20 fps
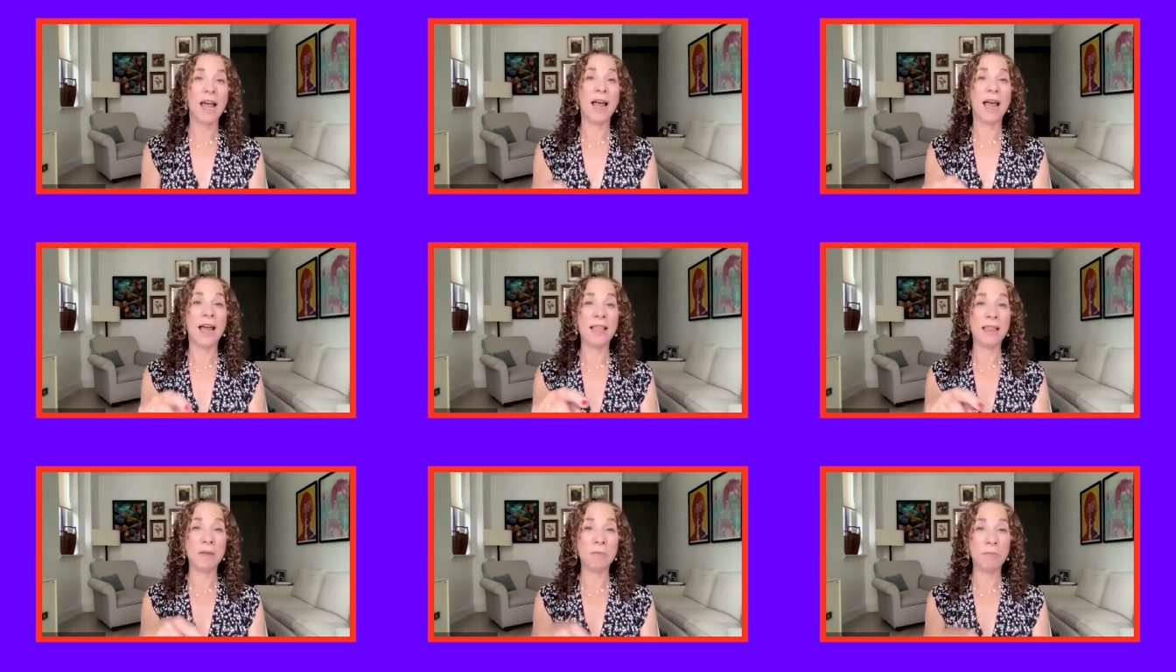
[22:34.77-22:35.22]

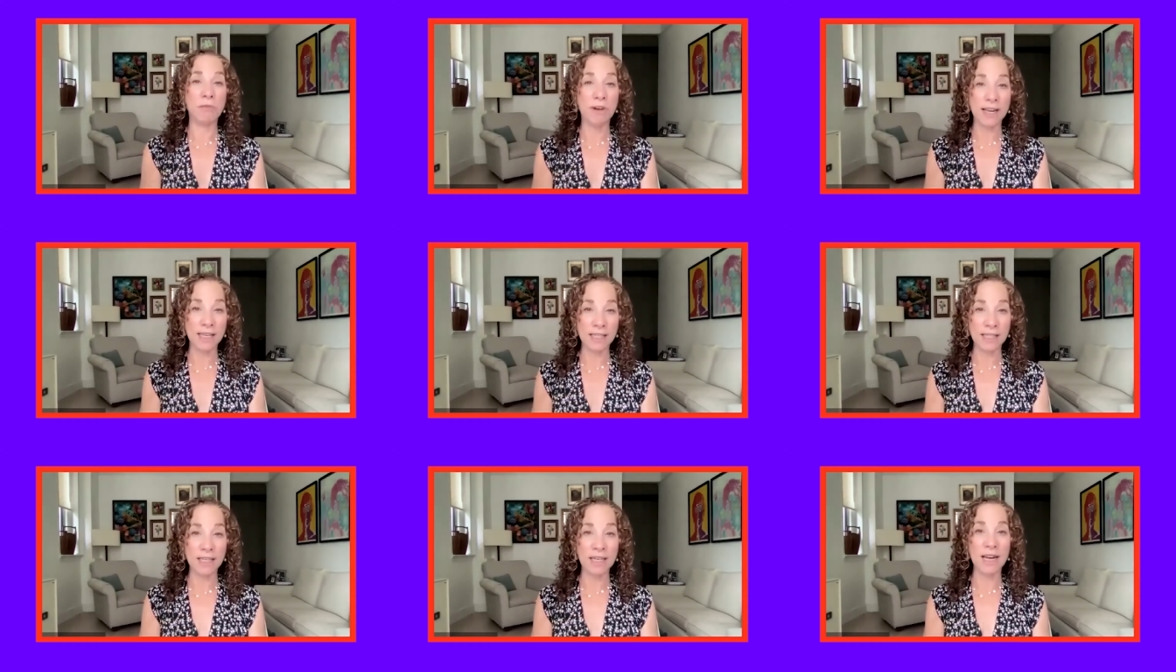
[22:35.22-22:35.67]
and the
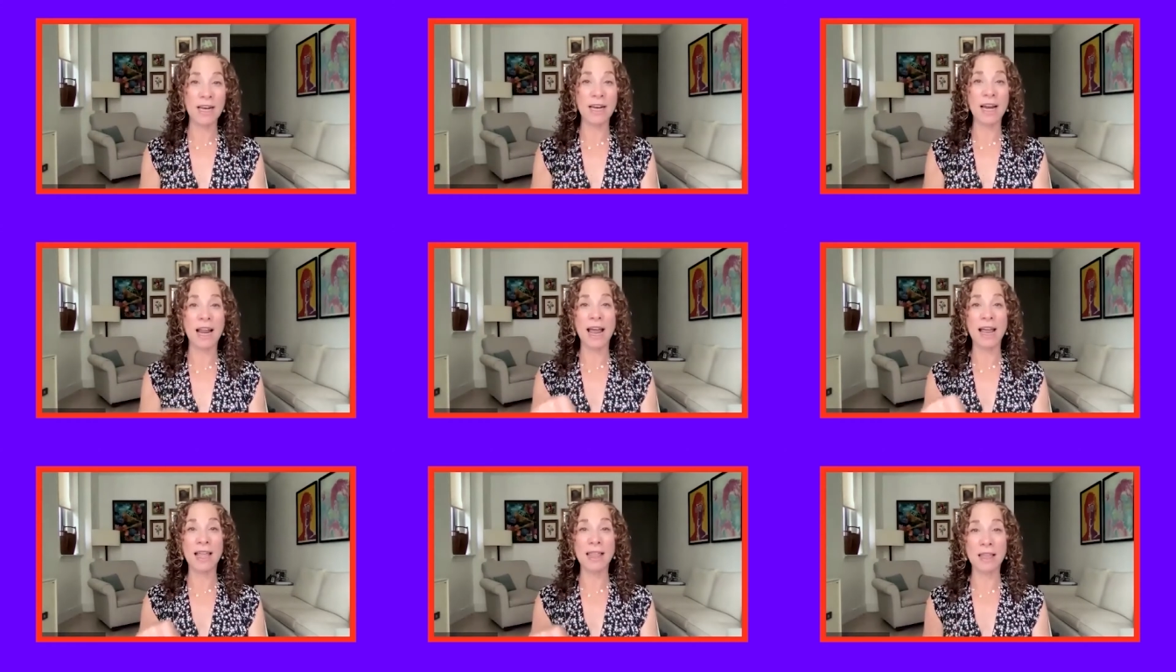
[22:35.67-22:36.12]
president
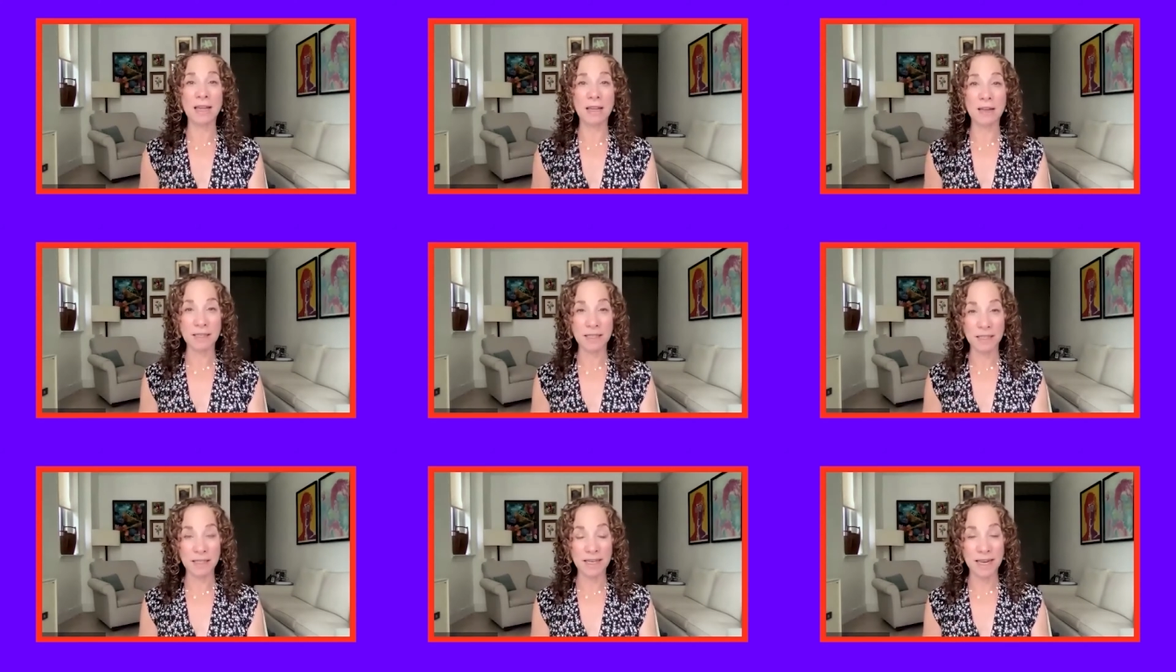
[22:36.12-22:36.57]
and
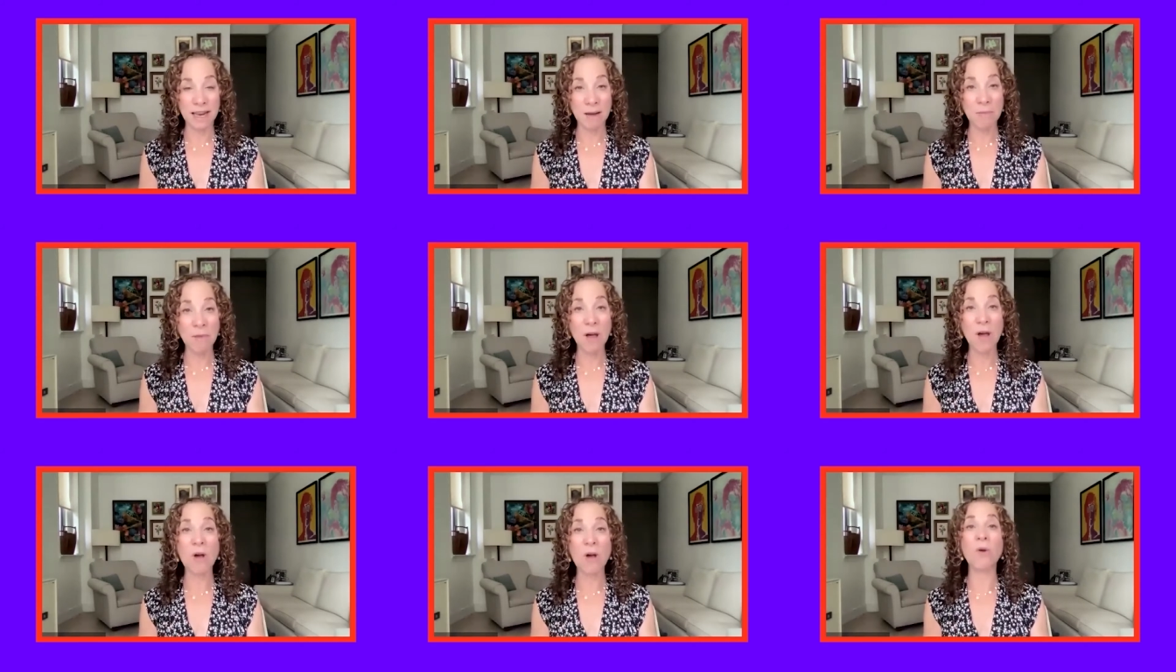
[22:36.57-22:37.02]
the
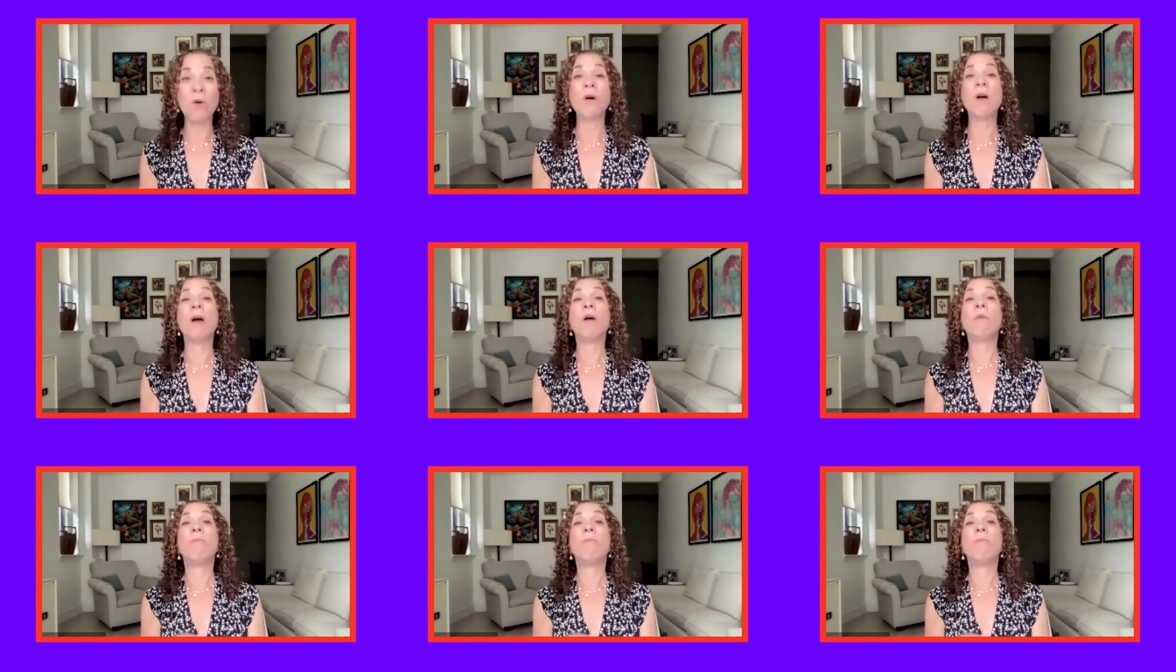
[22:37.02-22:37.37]
CMO